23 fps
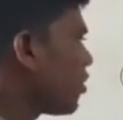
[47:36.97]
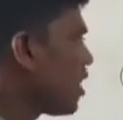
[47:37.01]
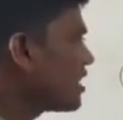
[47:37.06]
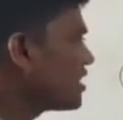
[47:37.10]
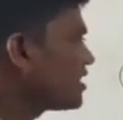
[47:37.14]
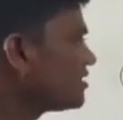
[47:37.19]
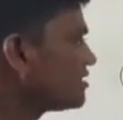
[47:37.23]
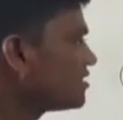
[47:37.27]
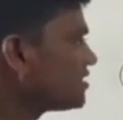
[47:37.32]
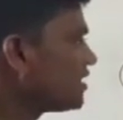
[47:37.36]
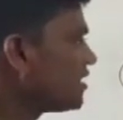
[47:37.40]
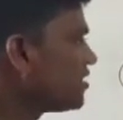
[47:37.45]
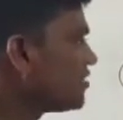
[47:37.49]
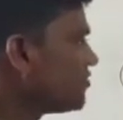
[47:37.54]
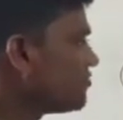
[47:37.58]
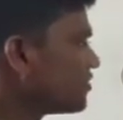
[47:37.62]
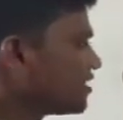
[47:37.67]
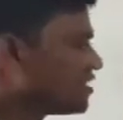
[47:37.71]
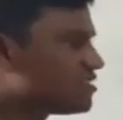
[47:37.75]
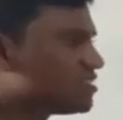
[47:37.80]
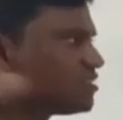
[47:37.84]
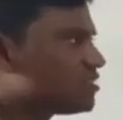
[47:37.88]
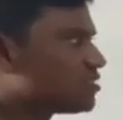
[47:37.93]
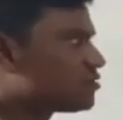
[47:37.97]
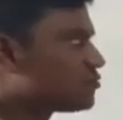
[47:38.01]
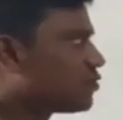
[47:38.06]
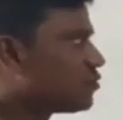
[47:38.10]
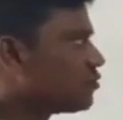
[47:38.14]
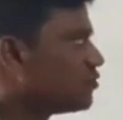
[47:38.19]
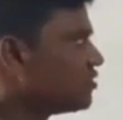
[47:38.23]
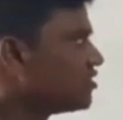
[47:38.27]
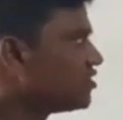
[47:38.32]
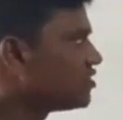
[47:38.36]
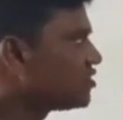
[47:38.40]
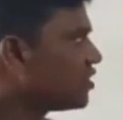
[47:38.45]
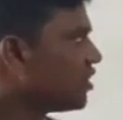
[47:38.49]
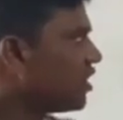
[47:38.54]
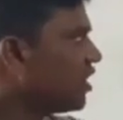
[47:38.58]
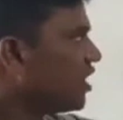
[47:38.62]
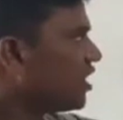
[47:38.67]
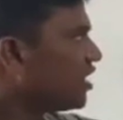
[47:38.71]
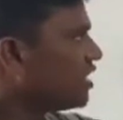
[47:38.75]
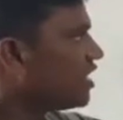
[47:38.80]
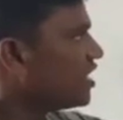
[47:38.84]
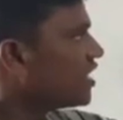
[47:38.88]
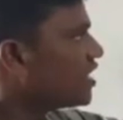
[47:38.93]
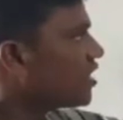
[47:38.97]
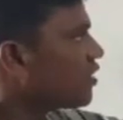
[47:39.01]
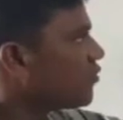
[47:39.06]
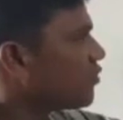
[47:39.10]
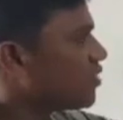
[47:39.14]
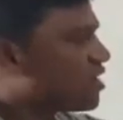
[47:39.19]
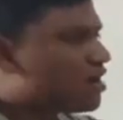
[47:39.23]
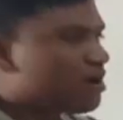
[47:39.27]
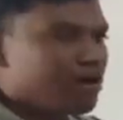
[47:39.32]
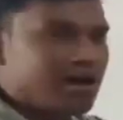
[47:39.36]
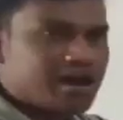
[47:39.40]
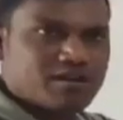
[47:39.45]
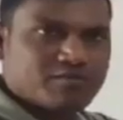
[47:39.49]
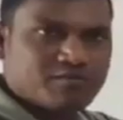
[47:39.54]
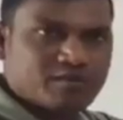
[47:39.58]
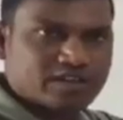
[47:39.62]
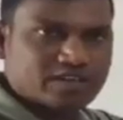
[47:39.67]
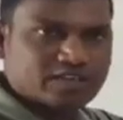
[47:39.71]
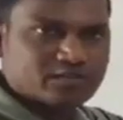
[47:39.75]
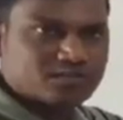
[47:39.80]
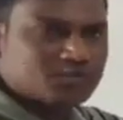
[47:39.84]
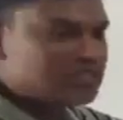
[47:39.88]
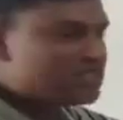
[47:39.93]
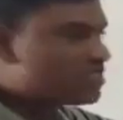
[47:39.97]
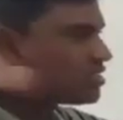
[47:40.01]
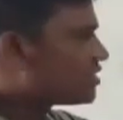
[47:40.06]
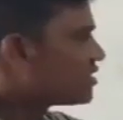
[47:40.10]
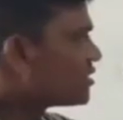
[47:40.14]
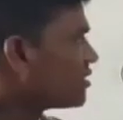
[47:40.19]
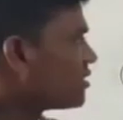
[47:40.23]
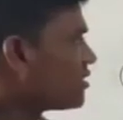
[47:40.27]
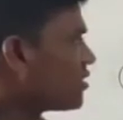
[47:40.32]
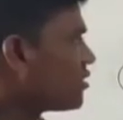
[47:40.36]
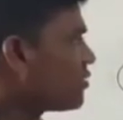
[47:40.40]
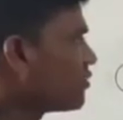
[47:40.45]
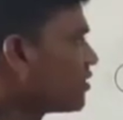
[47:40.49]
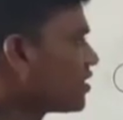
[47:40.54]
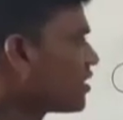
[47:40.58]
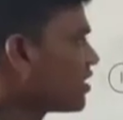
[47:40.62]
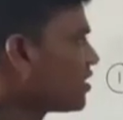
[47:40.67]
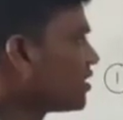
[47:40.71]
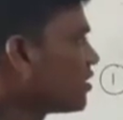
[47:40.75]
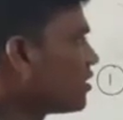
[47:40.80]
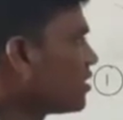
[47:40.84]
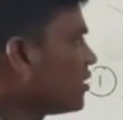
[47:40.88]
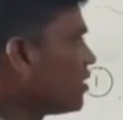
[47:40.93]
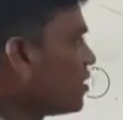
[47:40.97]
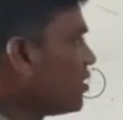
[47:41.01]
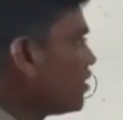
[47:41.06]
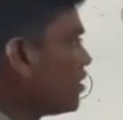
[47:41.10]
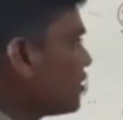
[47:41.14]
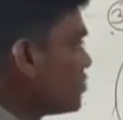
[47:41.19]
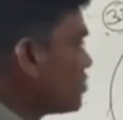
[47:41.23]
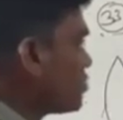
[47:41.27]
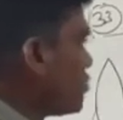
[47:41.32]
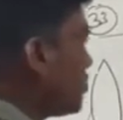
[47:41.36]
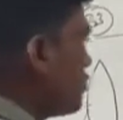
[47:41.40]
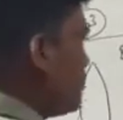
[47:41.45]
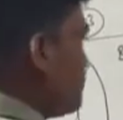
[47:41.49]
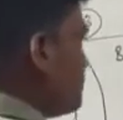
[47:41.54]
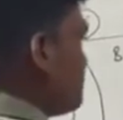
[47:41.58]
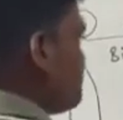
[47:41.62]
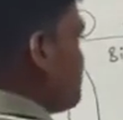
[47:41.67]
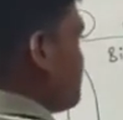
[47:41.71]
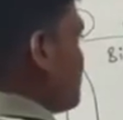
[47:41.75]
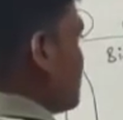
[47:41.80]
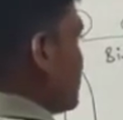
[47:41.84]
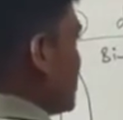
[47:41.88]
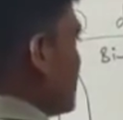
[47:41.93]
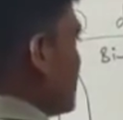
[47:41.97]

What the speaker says: What is the difference? This one means equiconvex means okay. So